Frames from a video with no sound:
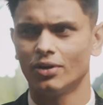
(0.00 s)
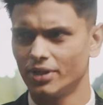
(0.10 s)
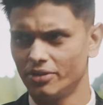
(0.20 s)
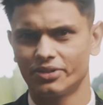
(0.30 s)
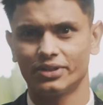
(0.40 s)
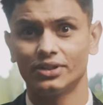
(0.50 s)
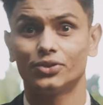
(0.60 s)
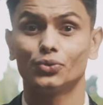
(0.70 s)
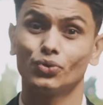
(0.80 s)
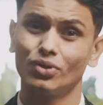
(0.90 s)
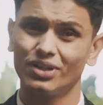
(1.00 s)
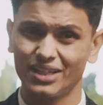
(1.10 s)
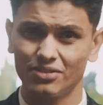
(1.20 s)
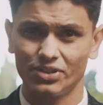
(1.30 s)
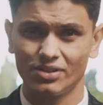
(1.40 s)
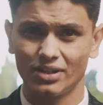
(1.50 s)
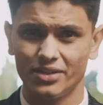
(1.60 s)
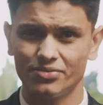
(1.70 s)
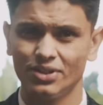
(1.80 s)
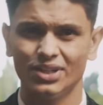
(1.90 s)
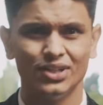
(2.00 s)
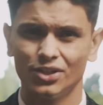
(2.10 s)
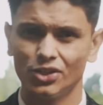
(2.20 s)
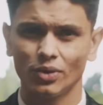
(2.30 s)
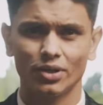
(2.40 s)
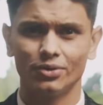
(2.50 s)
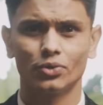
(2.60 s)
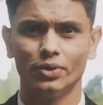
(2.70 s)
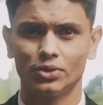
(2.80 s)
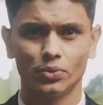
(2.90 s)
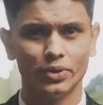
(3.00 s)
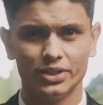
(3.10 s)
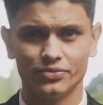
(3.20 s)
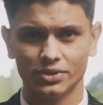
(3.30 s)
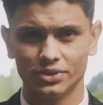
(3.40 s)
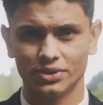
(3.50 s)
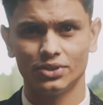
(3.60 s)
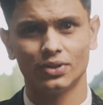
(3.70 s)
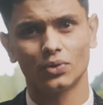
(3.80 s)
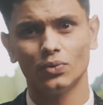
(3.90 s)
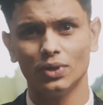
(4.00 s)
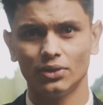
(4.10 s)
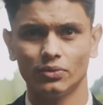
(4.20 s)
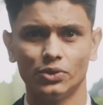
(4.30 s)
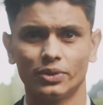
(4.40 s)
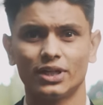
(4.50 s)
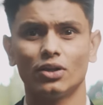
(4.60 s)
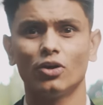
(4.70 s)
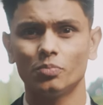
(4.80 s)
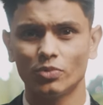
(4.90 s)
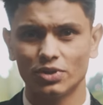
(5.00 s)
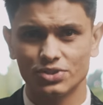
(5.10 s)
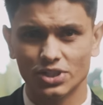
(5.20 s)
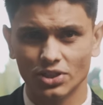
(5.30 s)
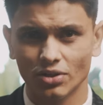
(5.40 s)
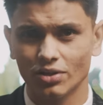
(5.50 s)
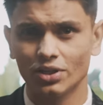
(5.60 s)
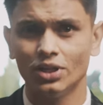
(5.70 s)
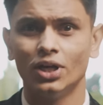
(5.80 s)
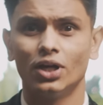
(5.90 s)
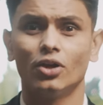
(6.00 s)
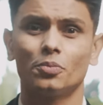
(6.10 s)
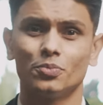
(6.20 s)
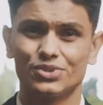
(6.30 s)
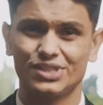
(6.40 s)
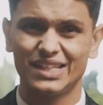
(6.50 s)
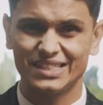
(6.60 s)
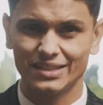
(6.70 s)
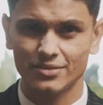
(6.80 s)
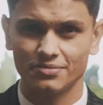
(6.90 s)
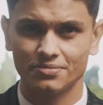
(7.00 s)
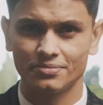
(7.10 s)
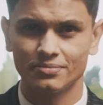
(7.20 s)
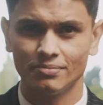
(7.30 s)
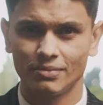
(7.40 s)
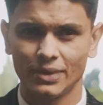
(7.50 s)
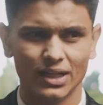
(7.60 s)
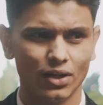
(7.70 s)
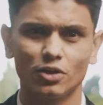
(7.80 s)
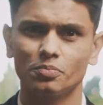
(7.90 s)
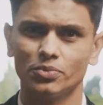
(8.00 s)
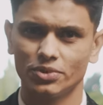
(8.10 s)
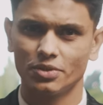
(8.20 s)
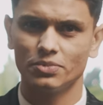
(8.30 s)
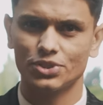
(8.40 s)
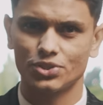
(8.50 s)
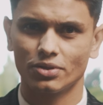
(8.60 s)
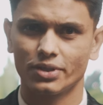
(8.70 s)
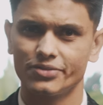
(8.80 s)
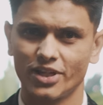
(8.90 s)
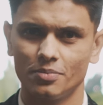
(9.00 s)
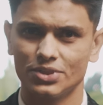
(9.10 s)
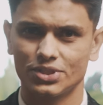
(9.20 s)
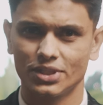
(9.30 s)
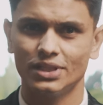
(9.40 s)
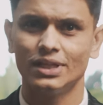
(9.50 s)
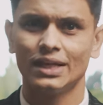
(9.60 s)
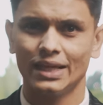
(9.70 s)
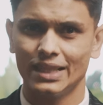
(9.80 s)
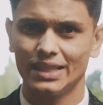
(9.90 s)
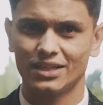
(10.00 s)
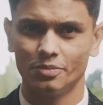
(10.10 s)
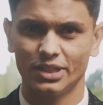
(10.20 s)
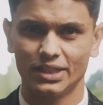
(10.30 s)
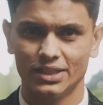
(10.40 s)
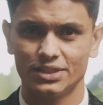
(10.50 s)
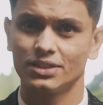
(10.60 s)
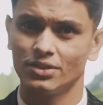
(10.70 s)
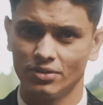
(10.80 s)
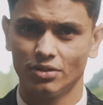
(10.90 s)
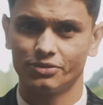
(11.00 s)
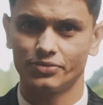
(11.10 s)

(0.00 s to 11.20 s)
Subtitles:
or everything that you do not have in your life, you aren't going to go any further. You are only going to get a lot more insecure, a lot more sensitive, and a lot more immature, if I may say, in the coming days of the